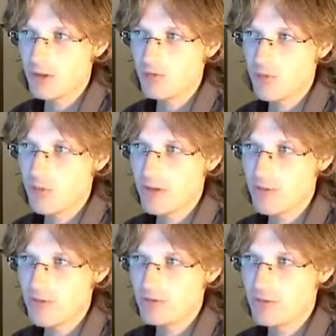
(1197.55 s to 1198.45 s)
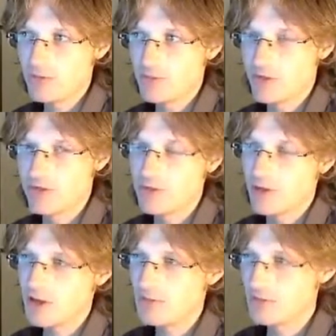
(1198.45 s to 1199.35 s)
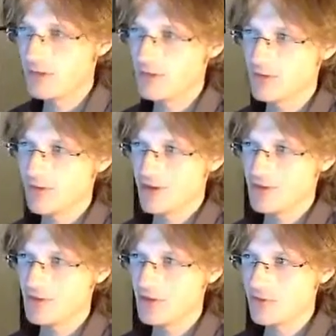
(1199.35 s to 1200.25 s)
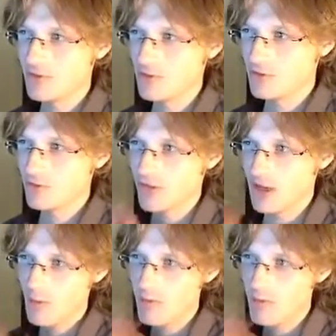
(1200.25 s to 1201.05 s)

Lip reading: love the way it makes you feel like you're not even in your. You slam a